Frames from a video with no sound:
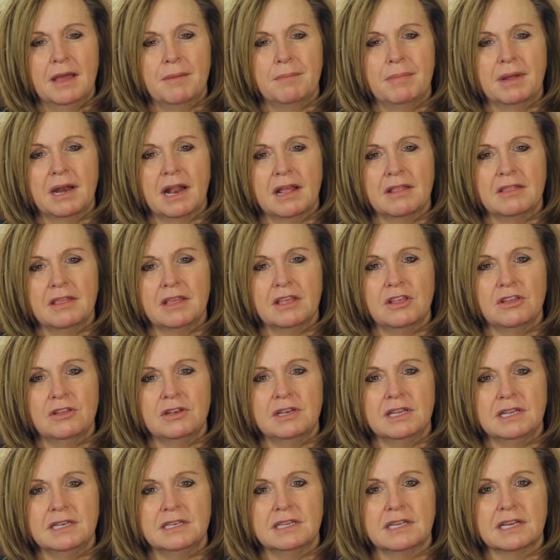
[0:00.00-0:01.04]
but I think you
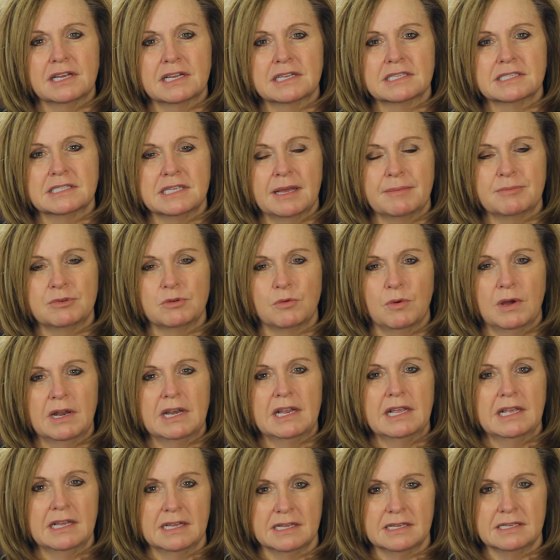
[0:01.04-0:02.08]
need to accept
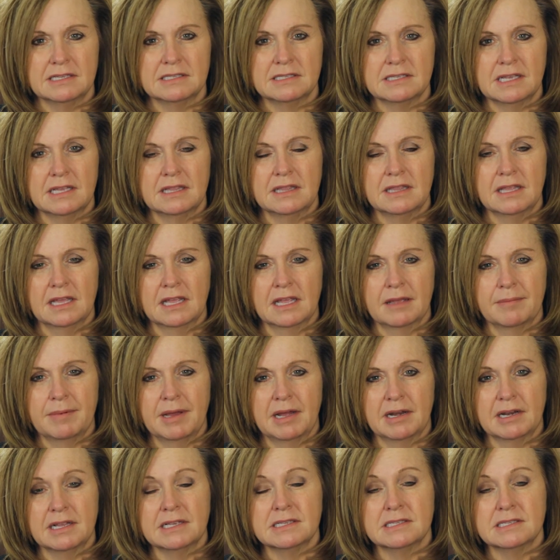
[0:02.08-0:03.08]
what is and think about,